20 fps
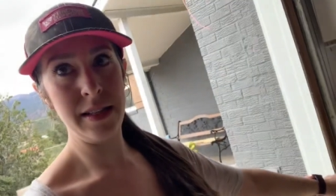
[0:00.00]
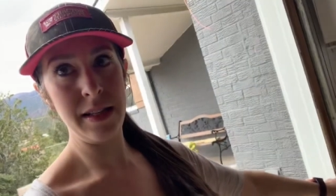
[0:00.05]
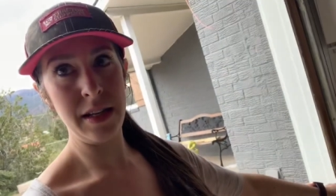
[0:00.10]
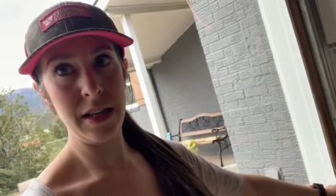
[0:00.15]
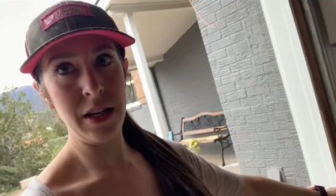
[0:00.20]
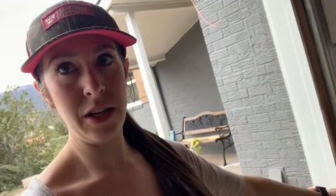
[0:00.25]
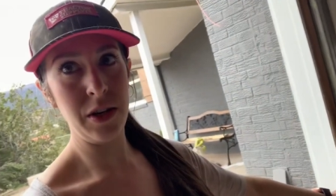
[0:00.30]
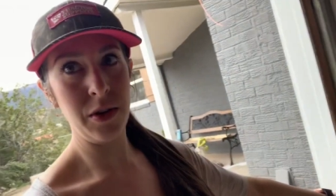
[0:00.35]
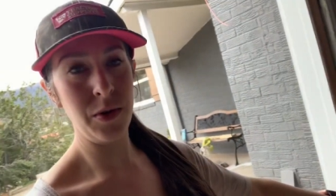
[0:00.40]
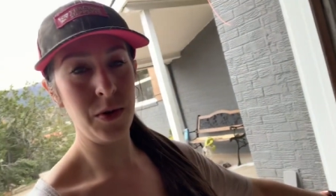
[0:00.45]

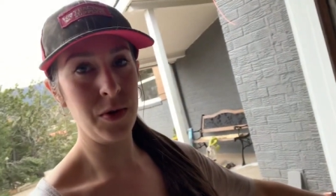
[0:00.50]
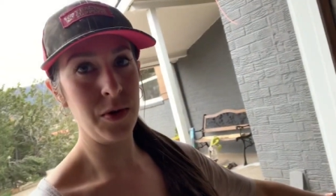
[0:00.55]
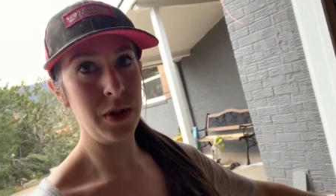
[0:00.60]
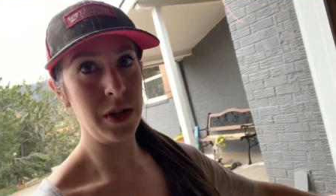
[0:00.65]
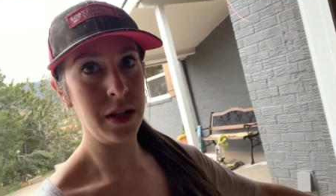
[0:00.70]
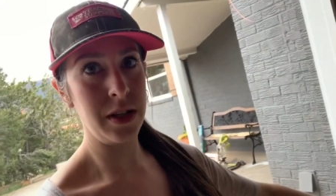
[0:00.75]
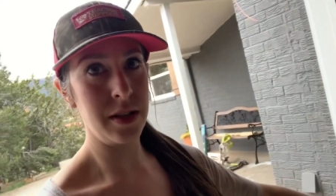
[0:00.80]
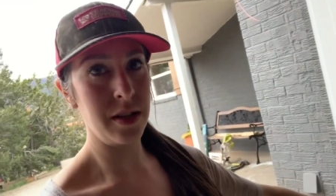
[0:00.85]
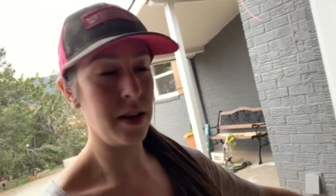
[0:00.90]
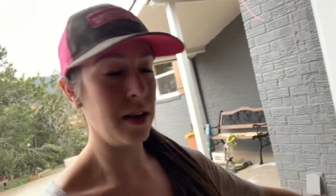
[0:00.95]
huge.
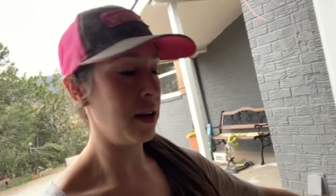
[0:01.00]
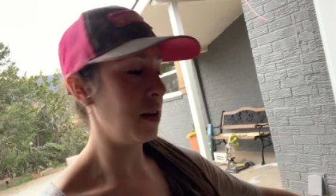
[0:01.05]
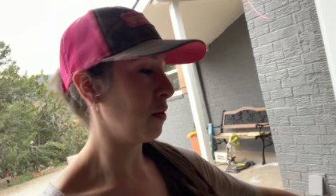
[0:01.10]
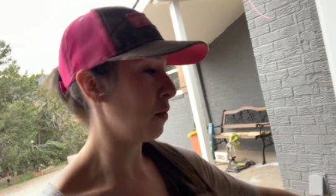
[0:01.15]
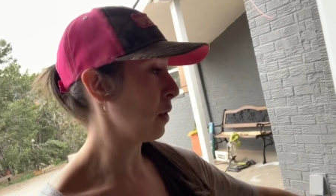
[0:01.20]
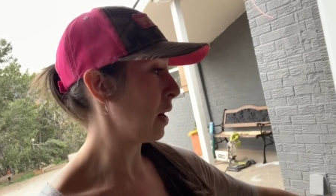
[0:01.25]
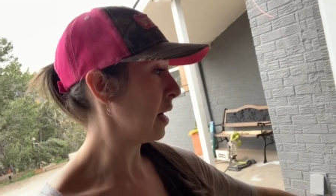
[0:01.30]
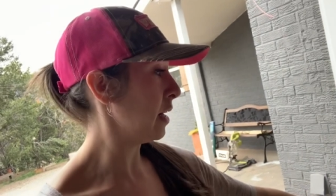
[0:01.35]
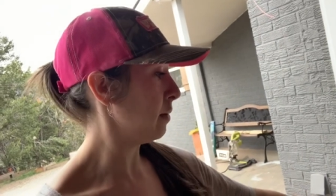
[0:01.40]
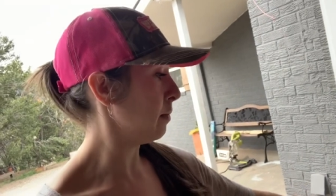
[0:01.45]
It's a
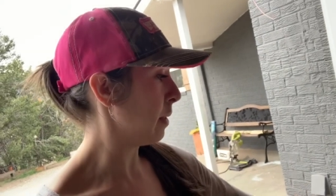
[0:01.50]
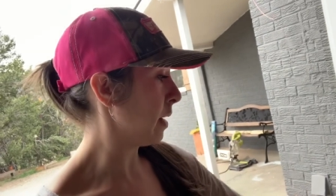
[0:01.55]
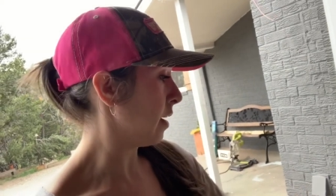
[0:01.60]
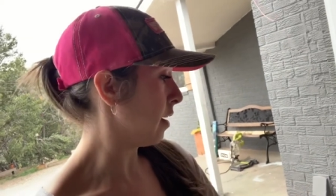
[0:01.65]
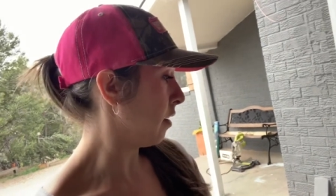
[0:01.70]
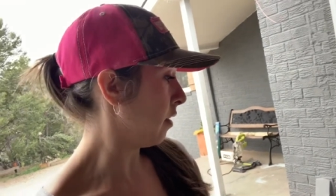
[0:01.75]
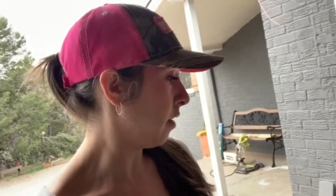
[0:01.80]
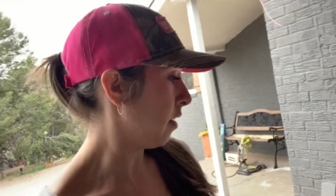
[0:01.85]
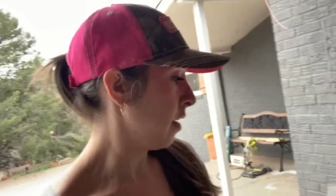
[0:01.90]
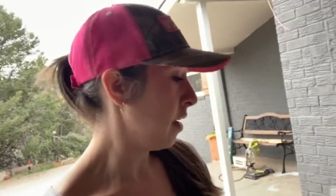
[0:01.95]
rain
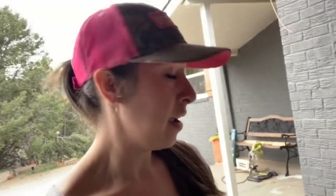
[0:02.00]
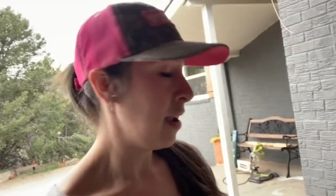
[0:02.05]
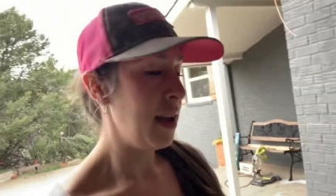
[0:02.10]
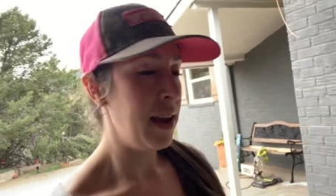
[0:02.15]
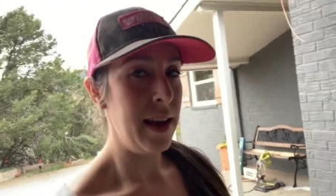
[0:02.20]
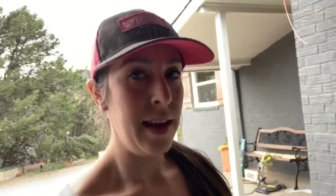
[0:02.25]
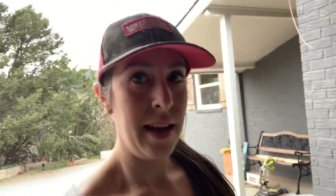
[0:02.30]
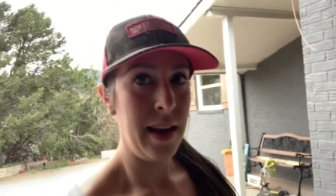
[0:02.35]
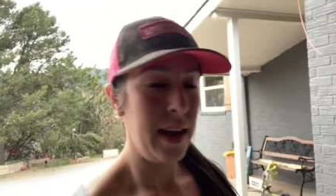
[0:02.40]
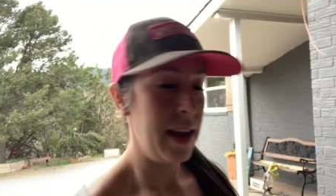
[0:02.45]
barrel
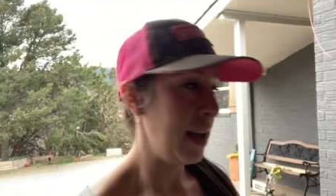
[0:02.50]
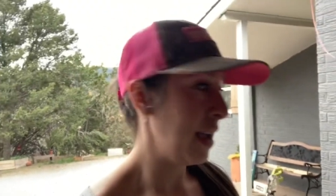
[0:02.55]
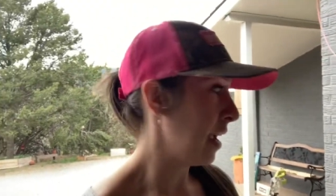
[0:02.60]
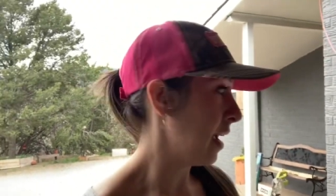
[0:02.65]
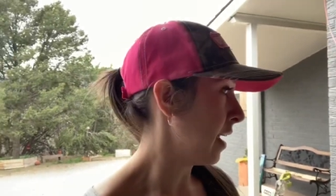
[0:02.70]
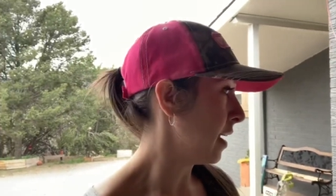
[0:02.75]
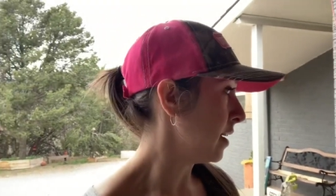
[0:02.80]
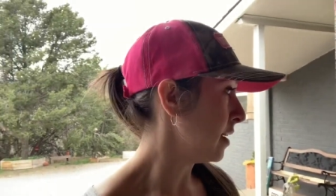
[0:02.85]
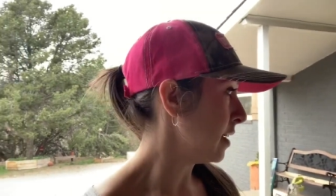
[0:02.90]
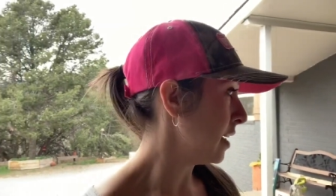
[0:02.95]

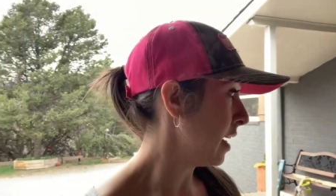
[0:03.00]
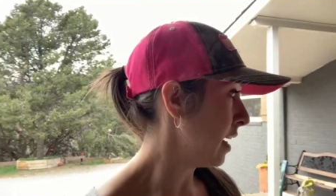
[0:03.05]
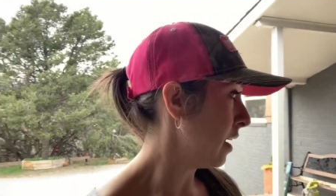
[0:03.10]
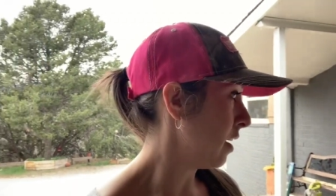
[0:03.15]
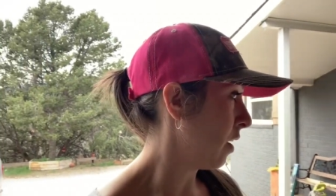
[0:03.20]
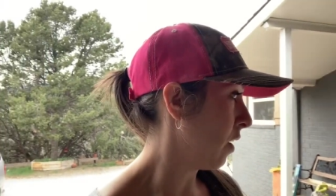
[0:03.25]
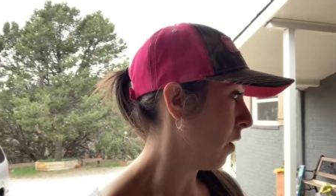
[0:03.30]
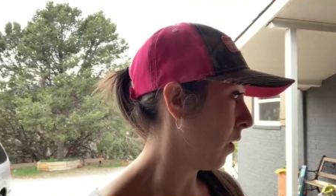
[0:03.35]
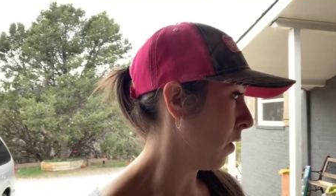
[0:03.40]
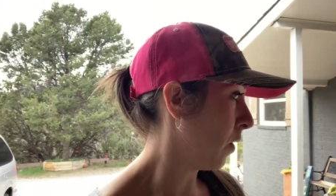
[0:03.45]
and it
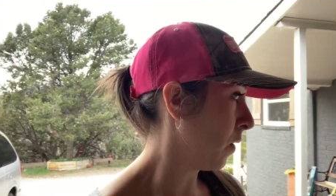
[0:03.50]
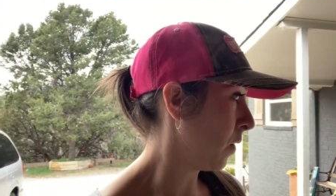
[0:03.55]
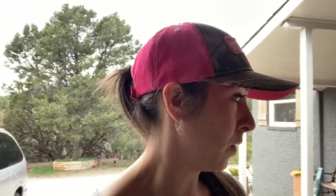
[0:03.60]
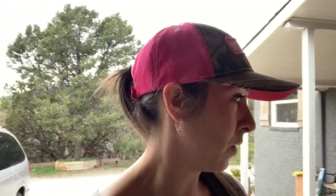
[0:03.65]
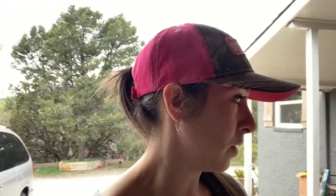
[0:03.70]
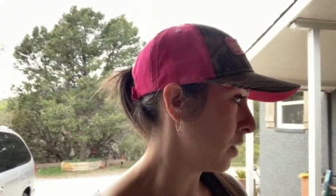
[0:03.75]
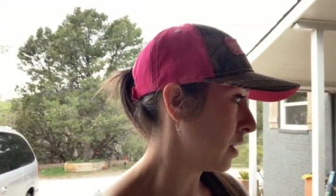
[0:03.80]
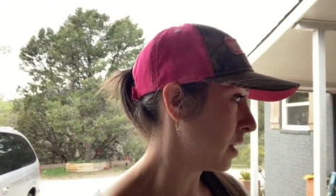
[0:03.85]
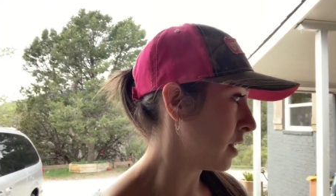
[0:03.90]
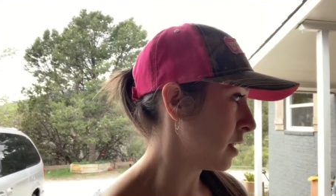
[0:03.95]

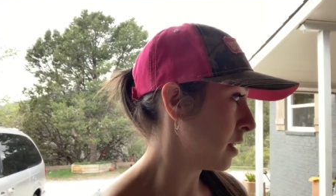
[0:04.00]
holds,